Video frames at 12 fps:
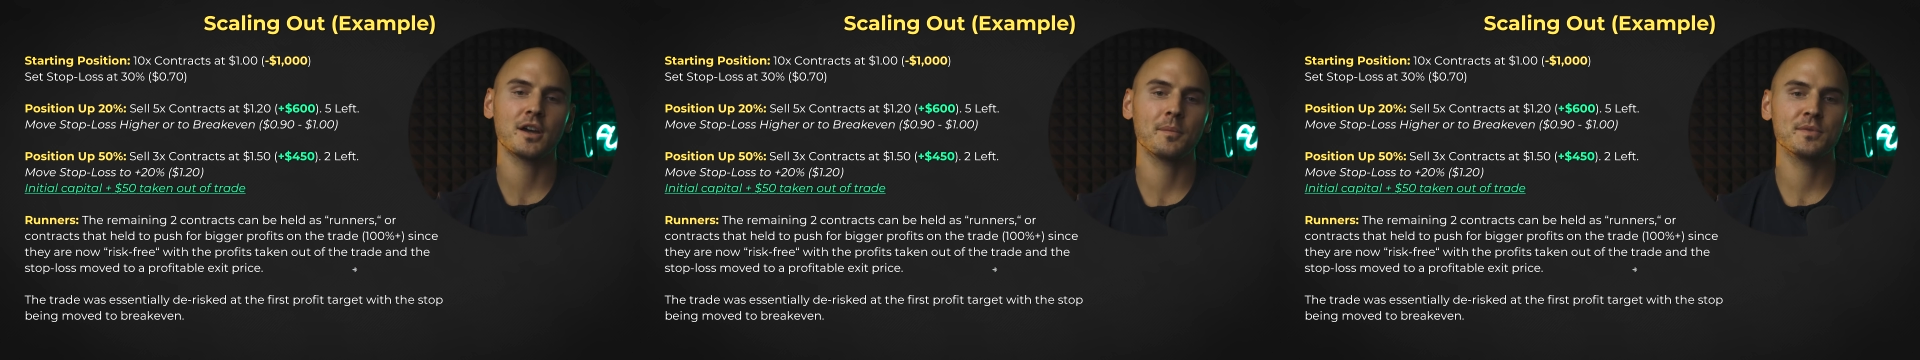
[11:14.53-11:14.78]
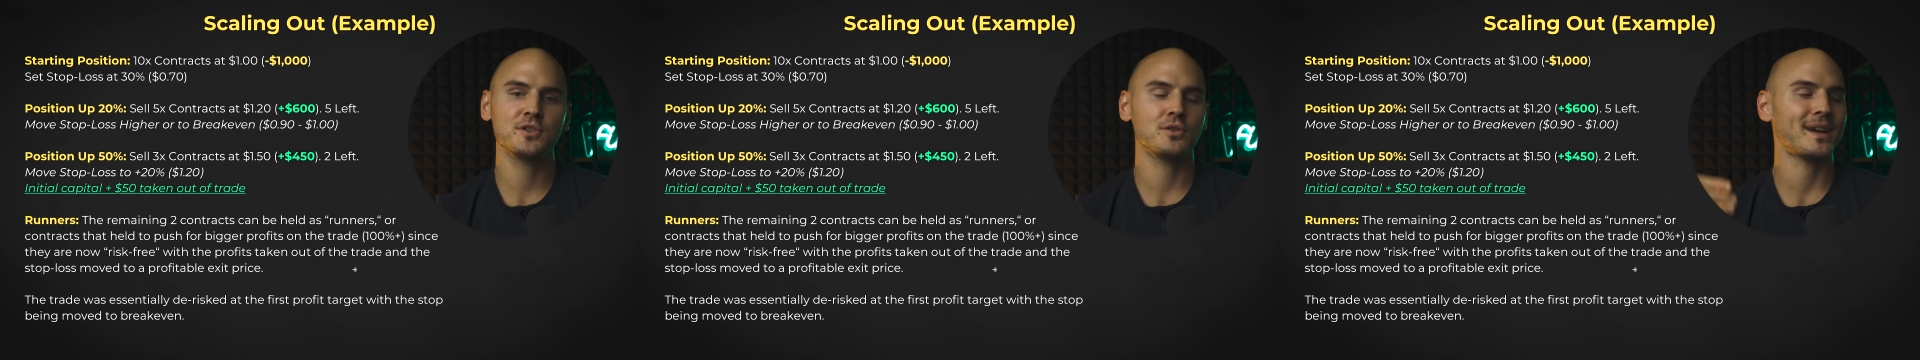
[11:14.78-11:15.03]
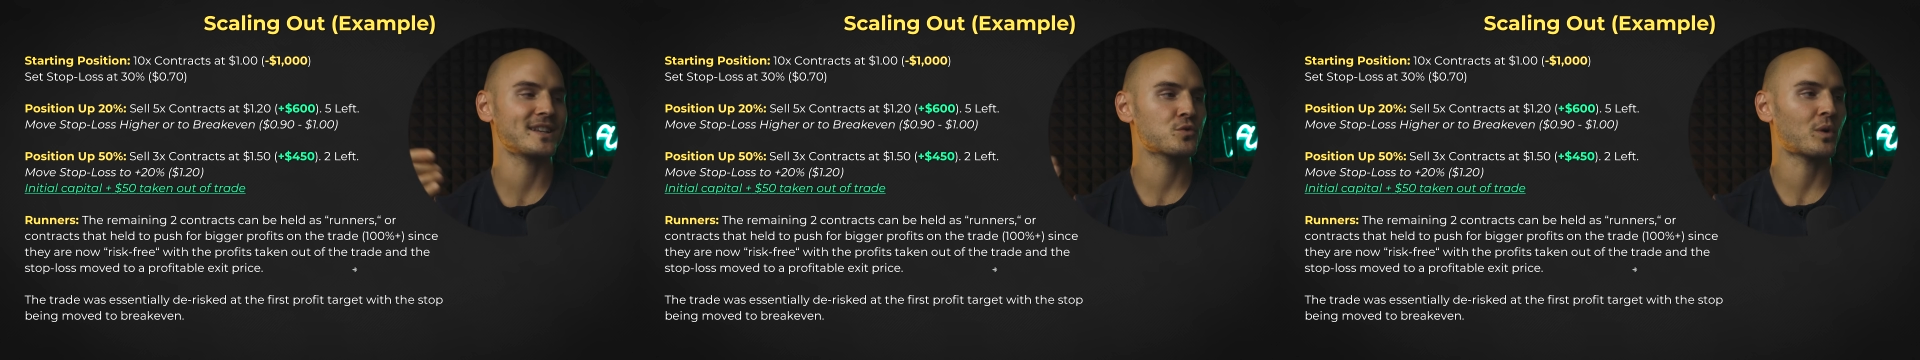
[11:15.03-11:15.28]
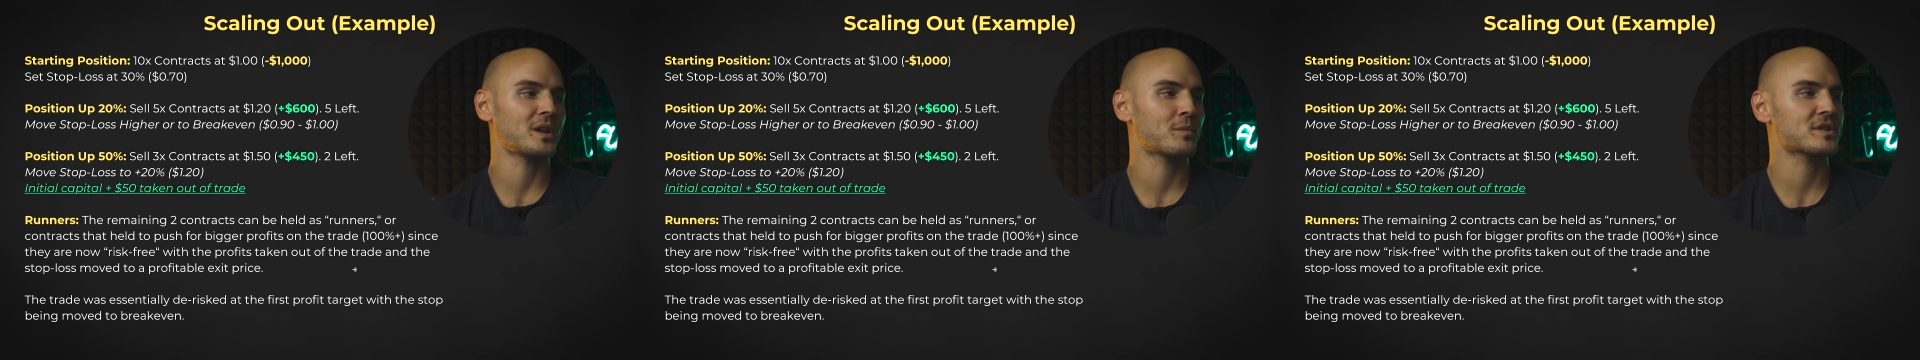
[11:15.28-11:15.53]
up to a
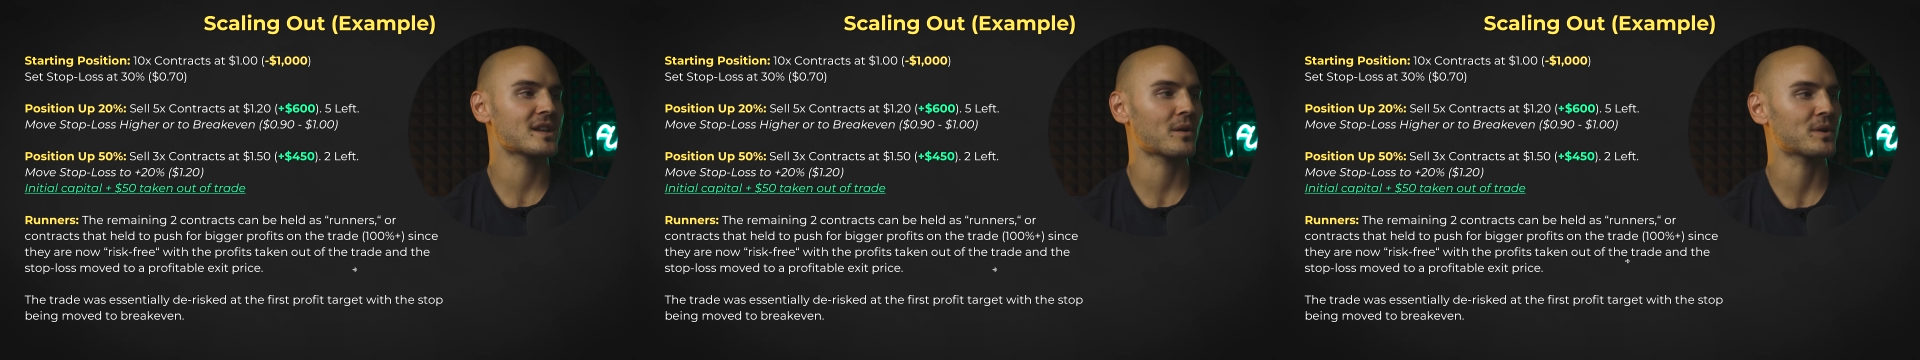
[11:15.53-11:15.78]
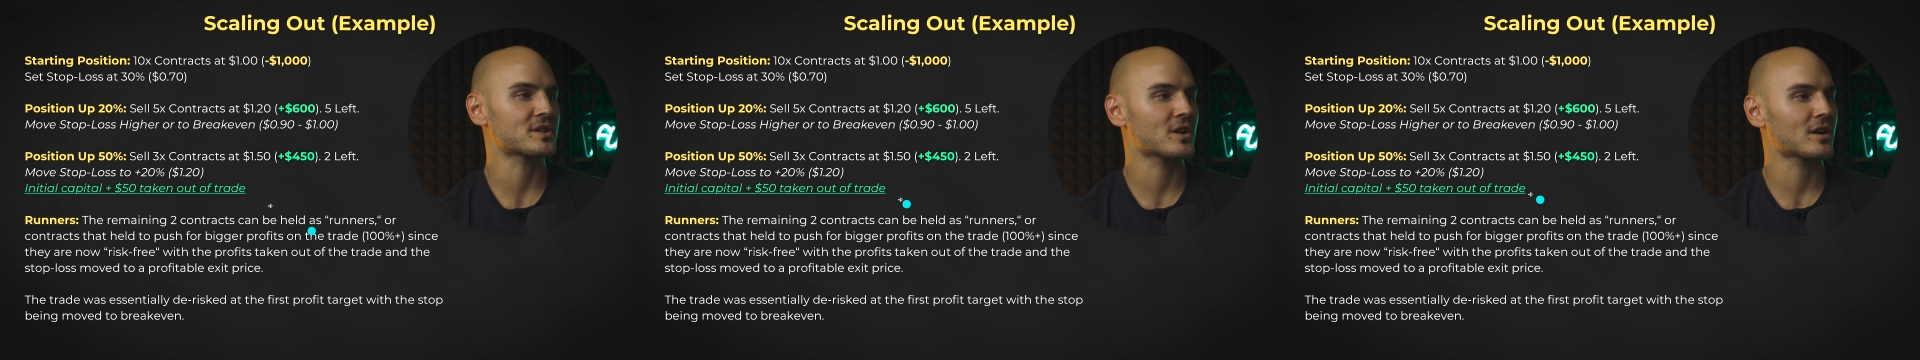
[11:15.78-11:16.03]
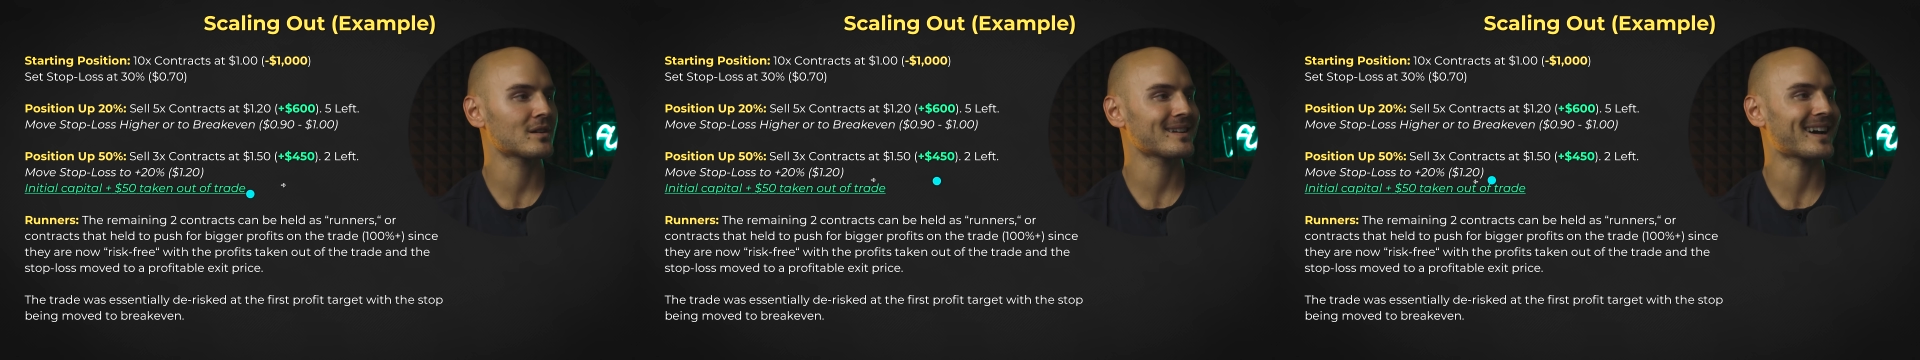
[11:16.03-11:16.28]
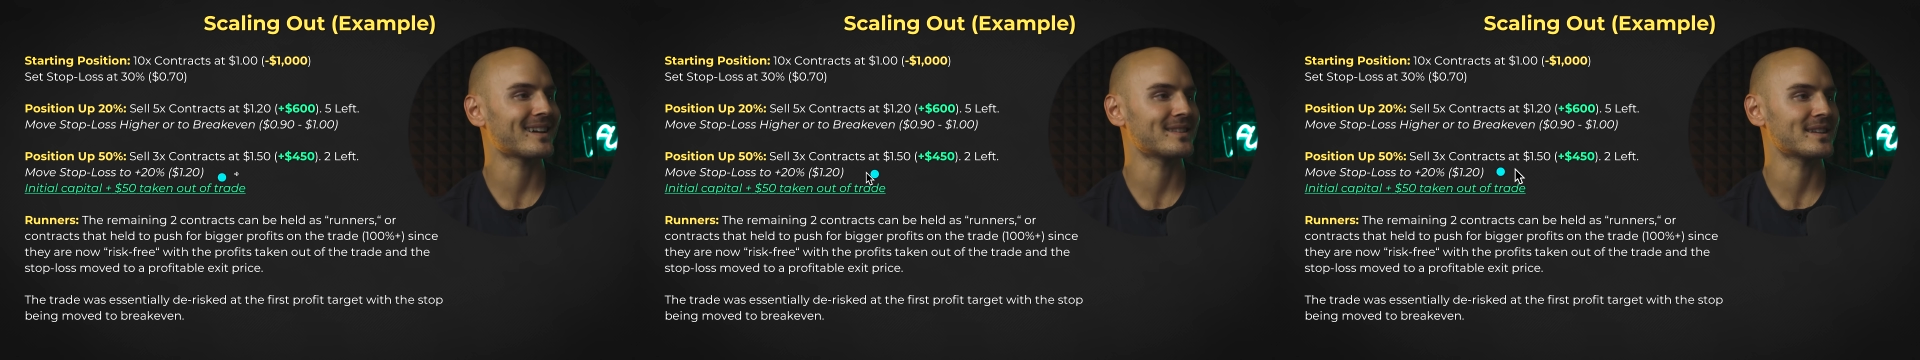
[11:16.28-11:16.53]
20% return
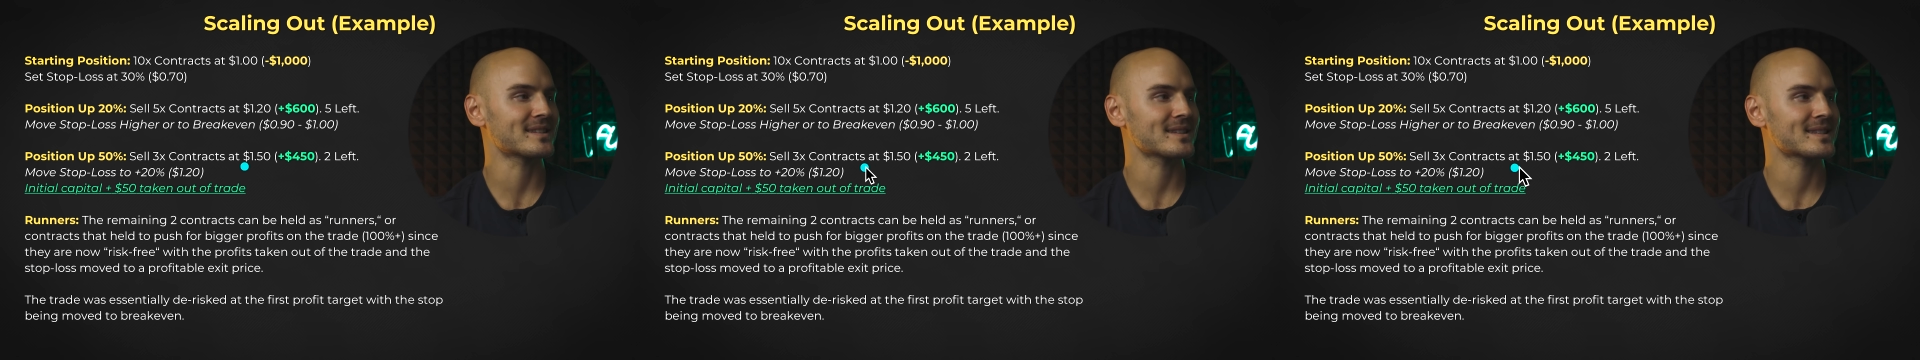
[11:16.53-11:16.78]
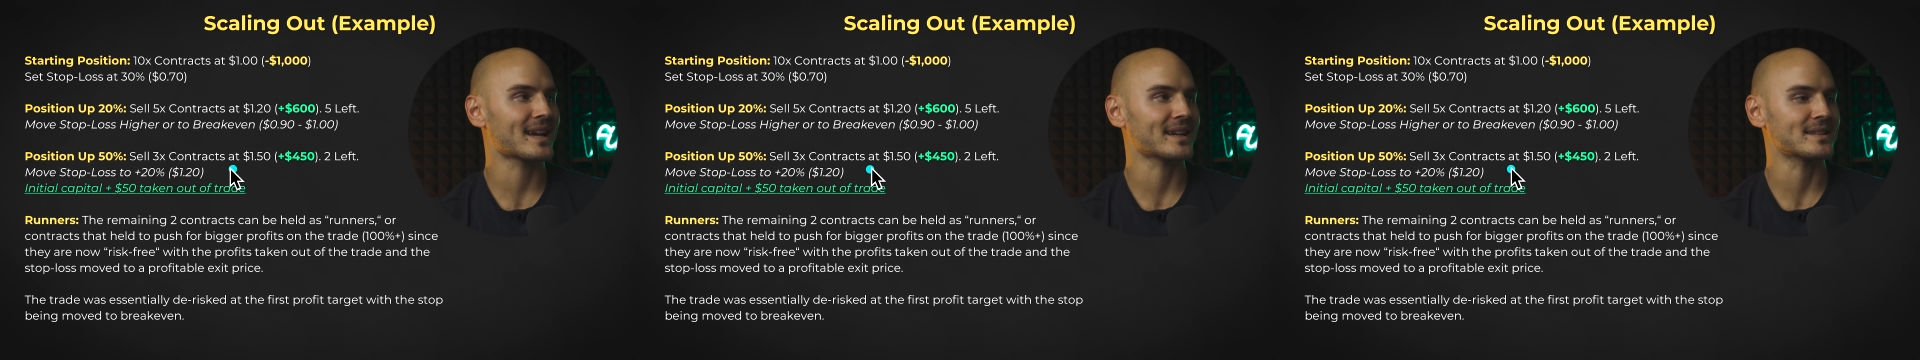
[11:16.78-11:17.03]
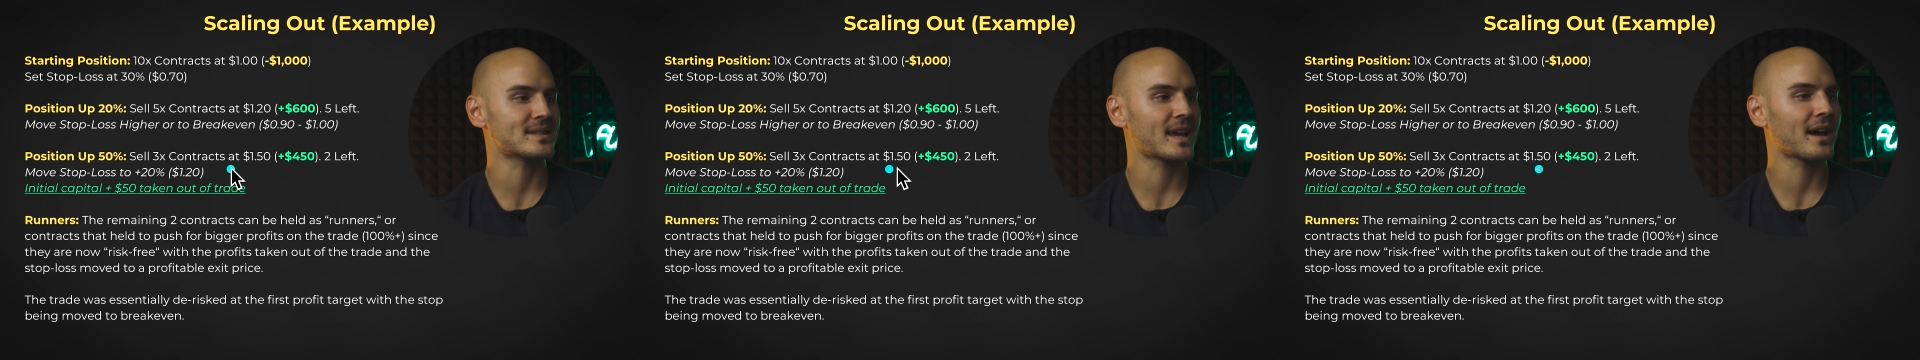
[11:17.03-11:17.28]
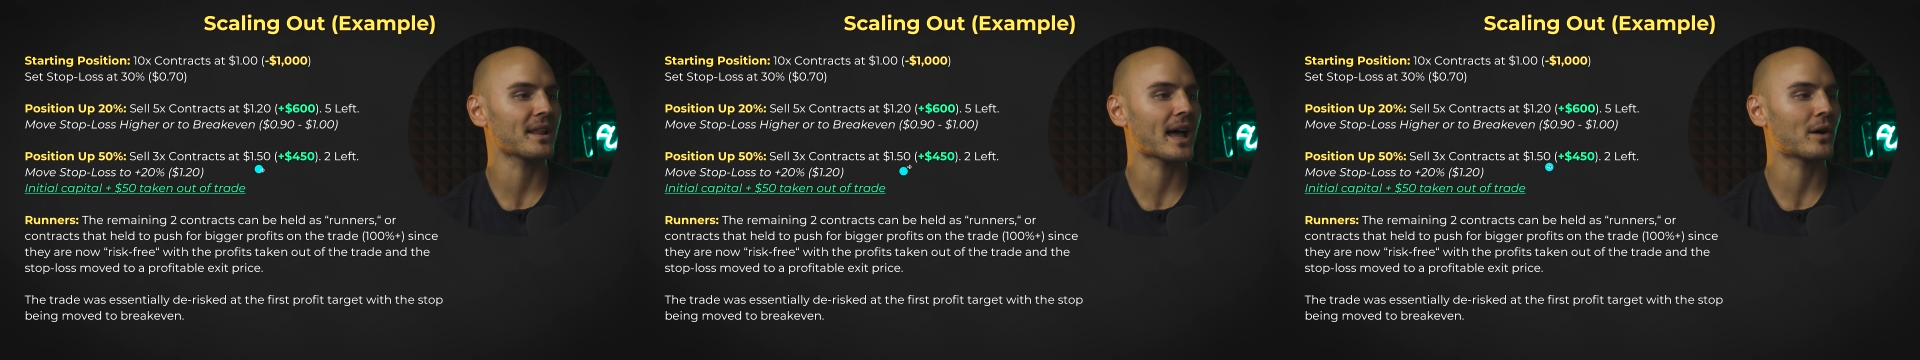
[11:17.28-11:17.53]
on this second
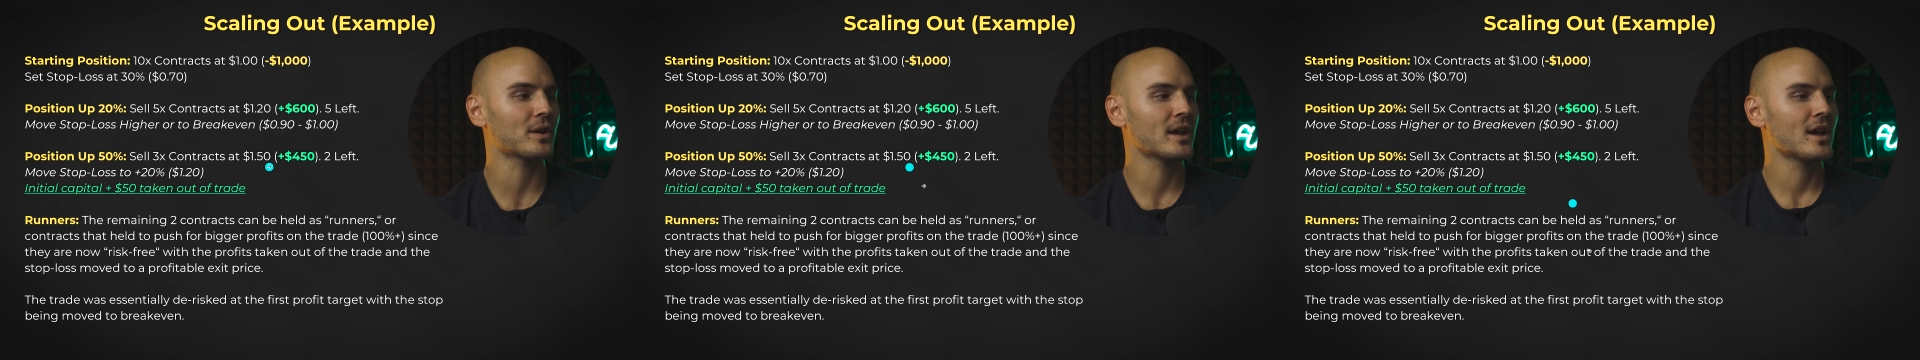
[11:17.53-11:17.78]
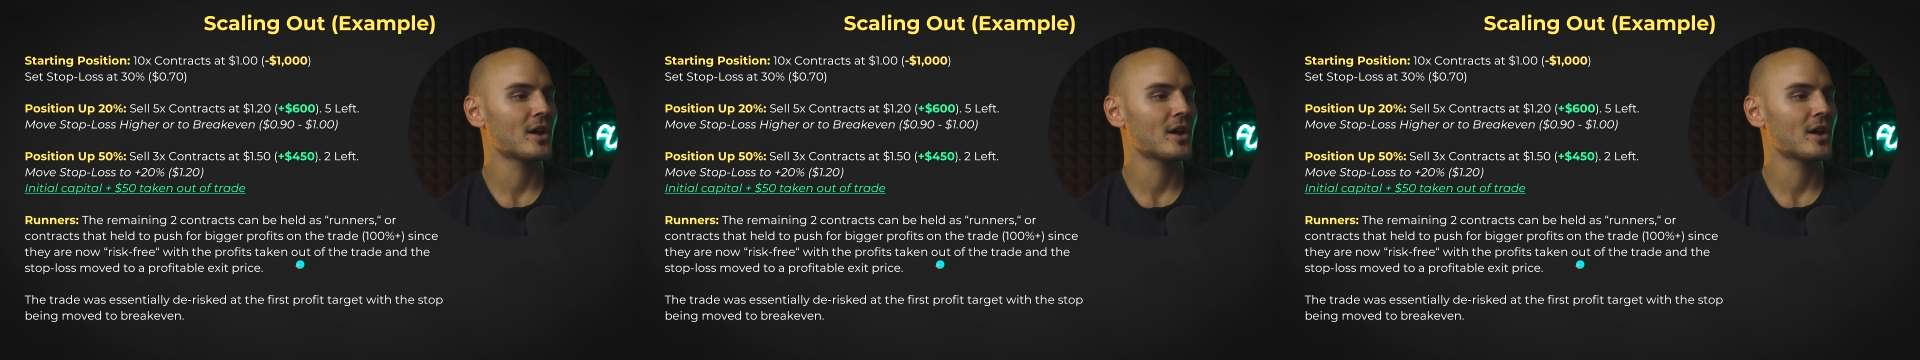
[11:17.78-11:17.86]
scale out,